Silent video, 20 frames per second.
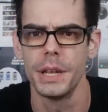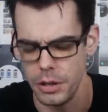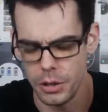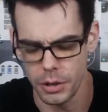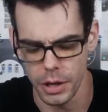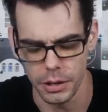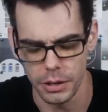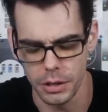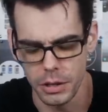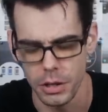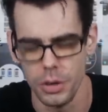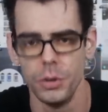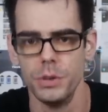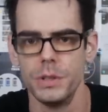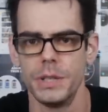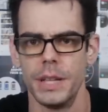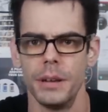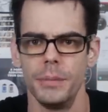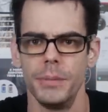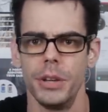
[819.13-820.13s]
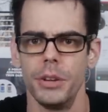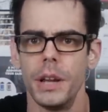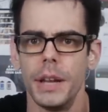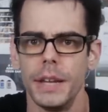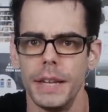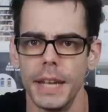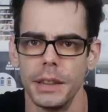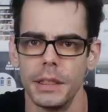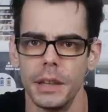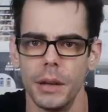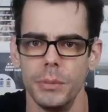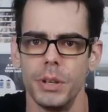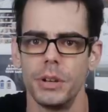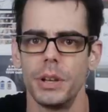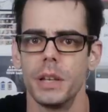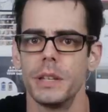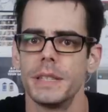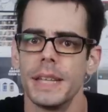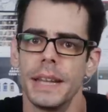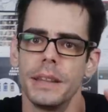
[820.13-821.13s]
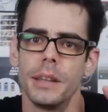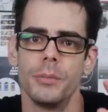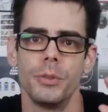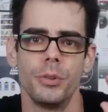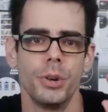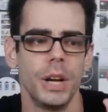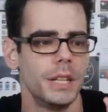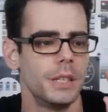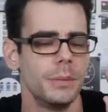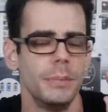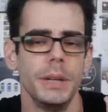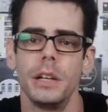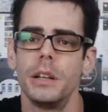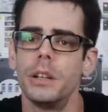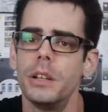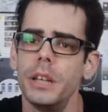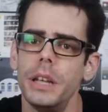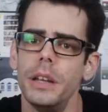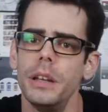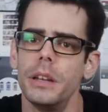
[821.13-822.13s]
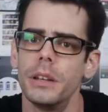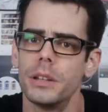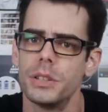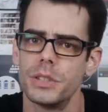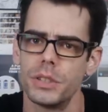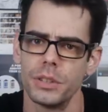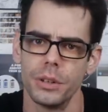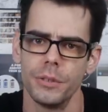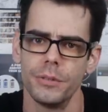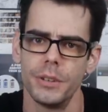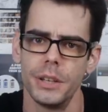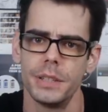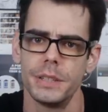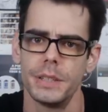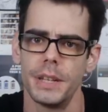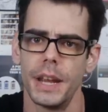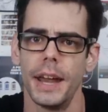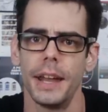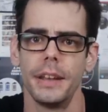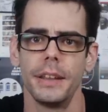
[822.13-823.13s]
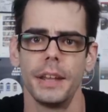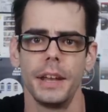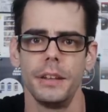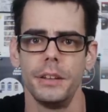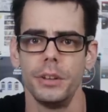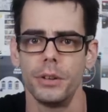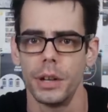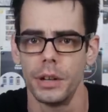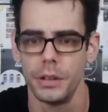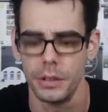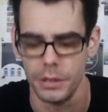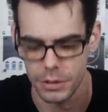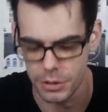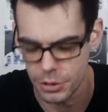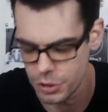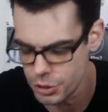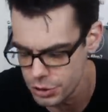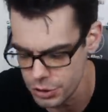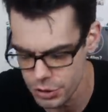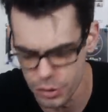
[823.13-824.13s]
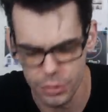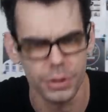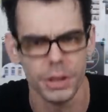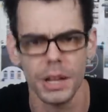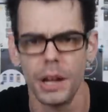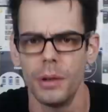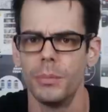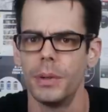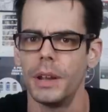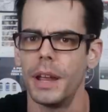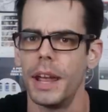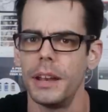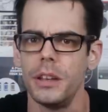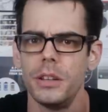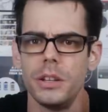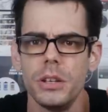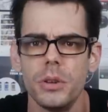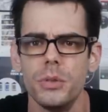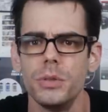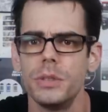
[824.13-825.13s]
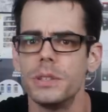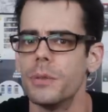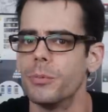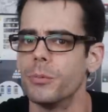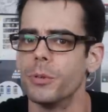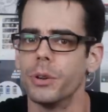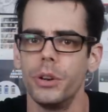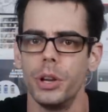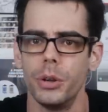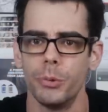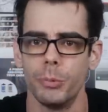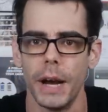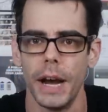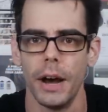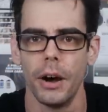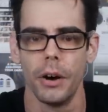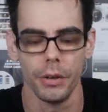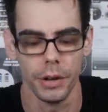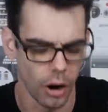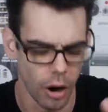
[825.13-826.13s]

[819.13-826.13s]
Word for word: You can use them, you can get them, you can send them away to be cleaned and serviced, and then you can shoot them and use them really well.